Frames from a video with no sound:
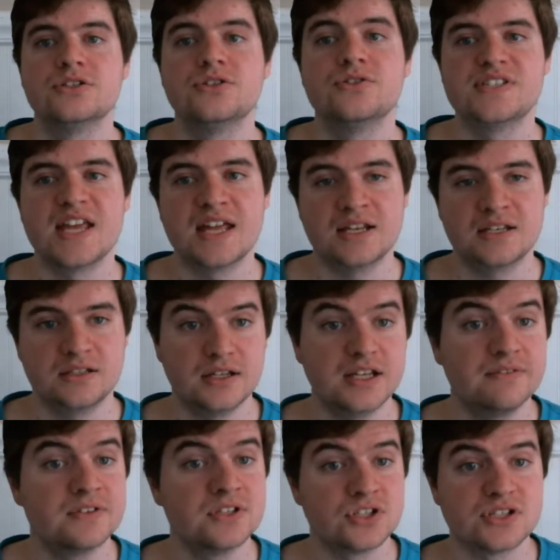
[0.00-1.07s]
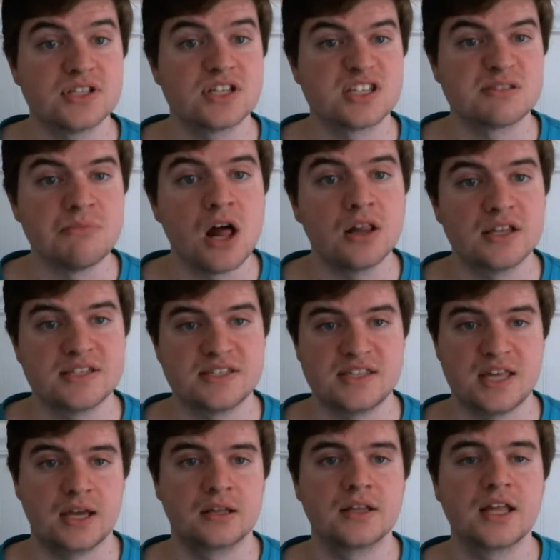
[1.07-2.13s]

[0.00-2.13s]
to send even just the smallest thing.